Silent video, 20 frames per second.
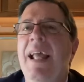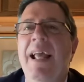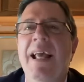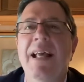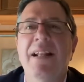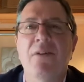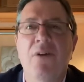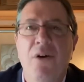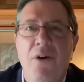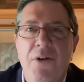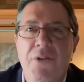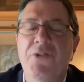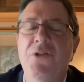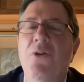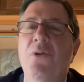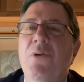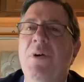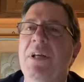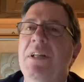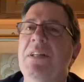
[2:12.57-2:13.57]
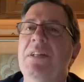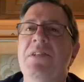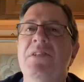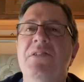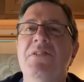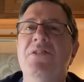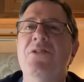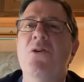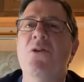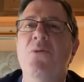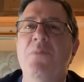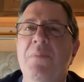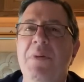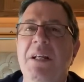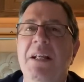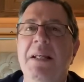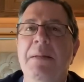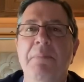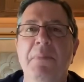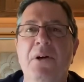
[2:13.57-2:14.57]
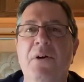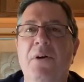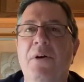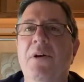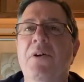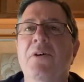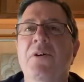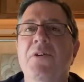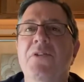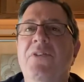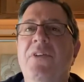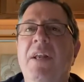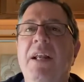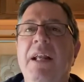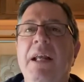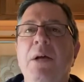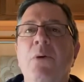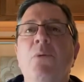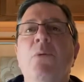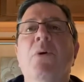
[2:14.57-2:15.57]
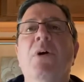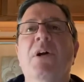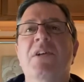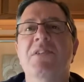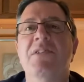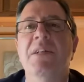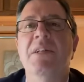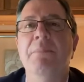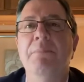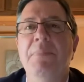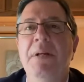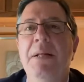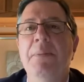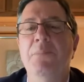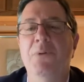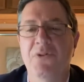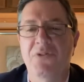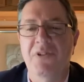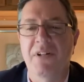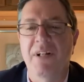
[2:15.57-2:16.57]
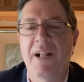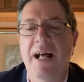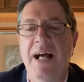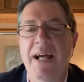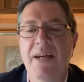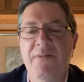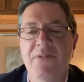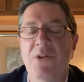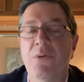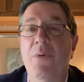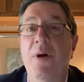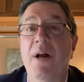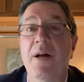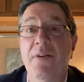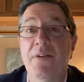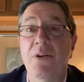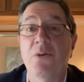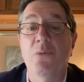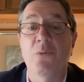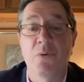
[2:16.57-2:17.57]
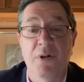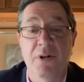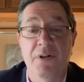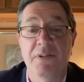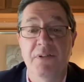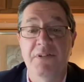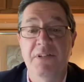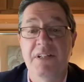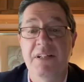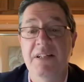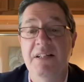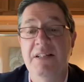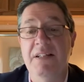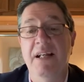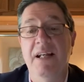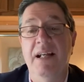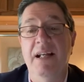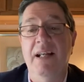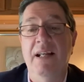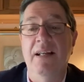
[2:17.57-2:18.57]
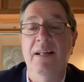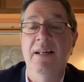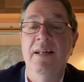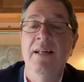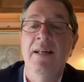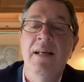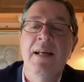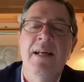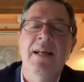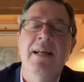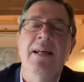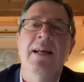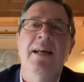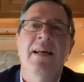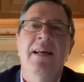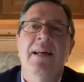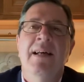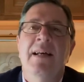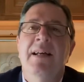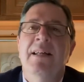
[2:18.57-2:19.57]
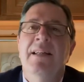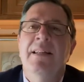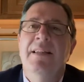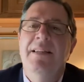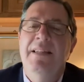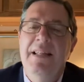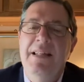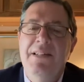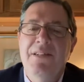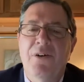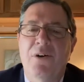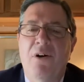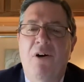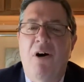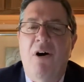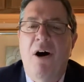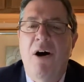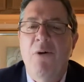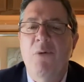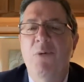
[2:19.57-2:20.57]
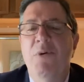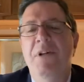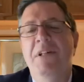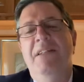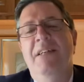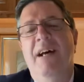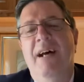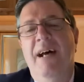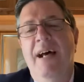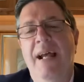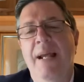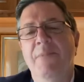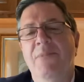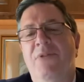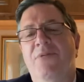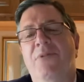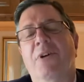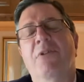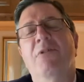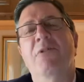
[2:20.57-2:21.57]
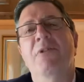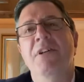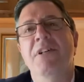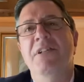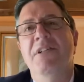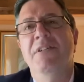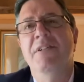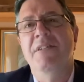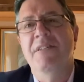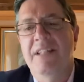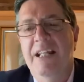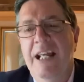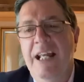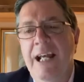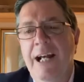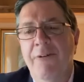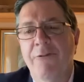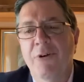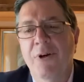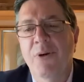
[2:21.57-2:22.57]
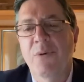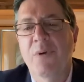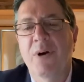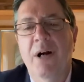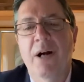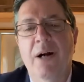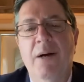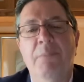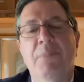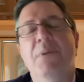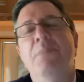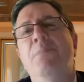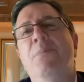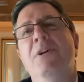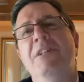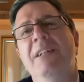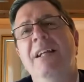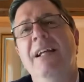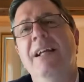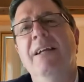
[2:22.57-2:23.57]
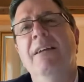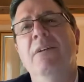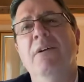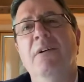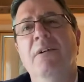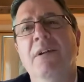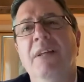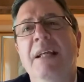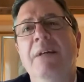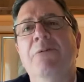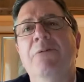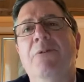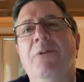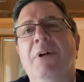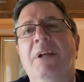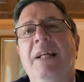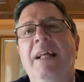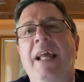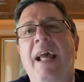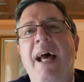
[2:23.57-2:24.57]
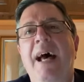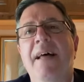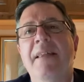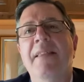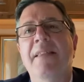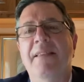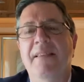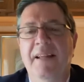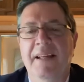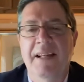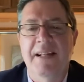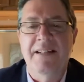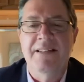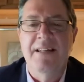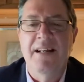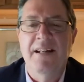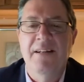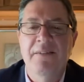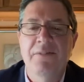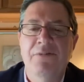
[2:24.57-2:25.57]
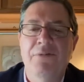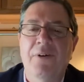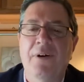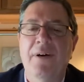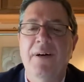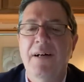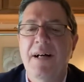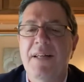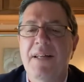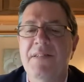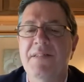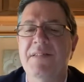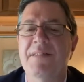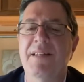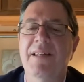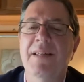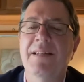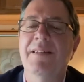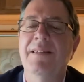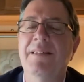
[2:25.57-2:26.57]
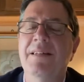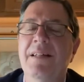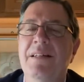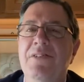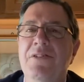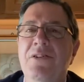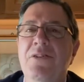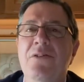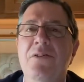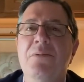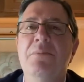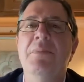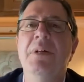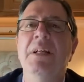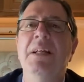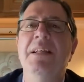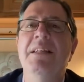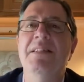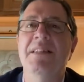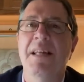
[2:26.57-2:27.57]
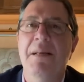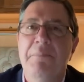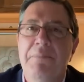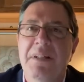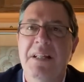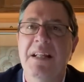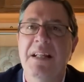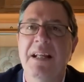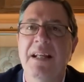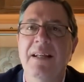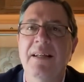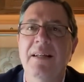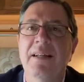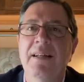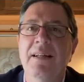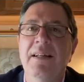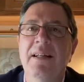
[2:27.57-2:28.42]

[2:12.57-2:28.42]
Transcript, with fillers: and also in the so many miracles that he works in people's lives around the world today. These are awkward times for Christians everywhere, but particularly for Catholics. For us, the tomb is empty,